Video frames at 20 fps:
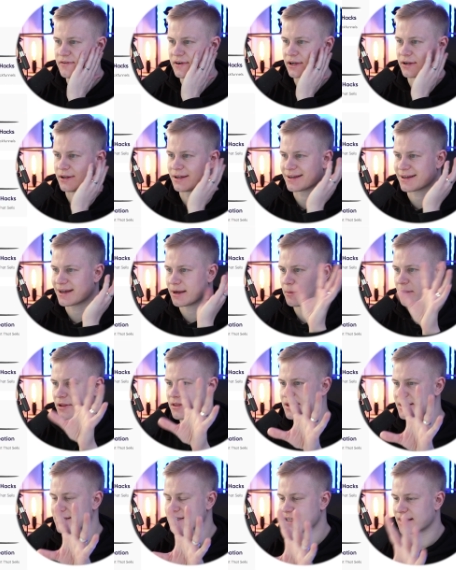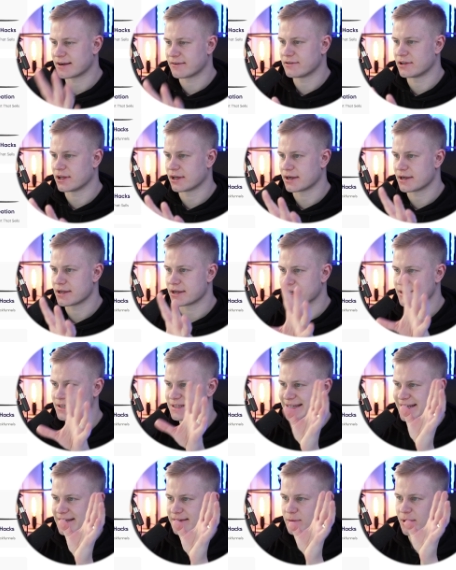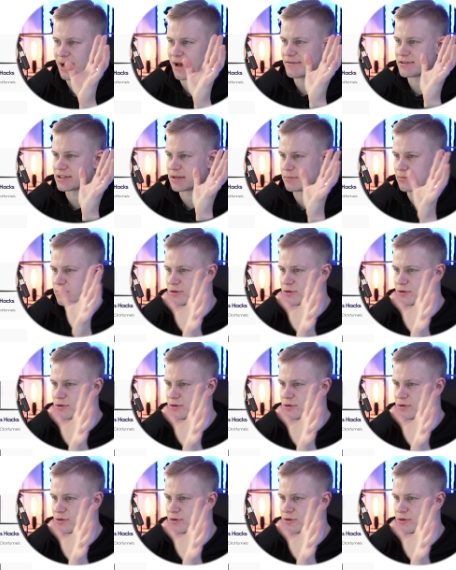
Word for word: funnel and a couple of things that I've done here. You can see we have some